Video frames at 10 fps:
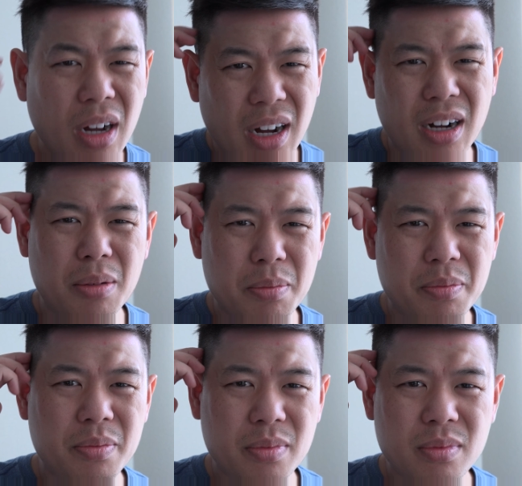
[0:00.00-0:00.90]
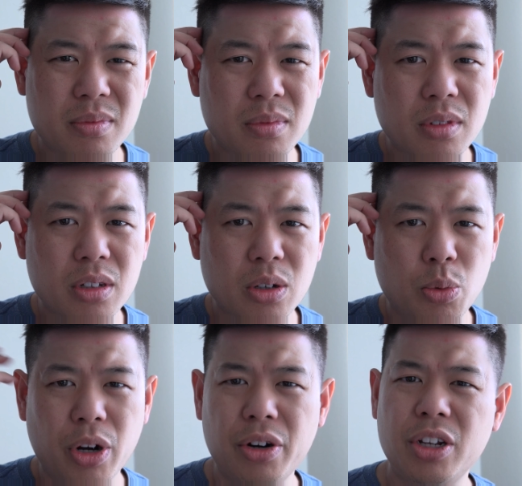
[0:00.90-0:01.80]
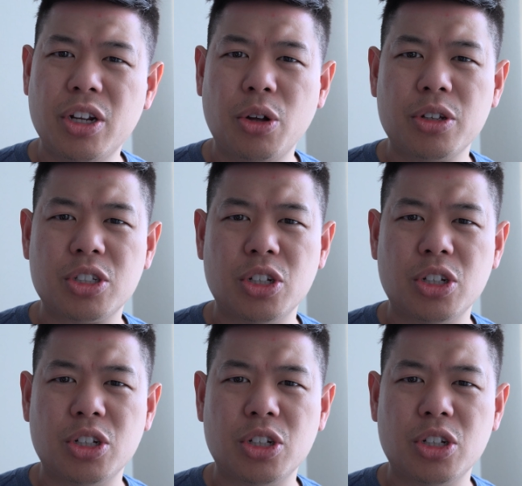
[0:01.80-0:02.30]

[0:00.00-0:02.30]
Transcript: Um, we already know the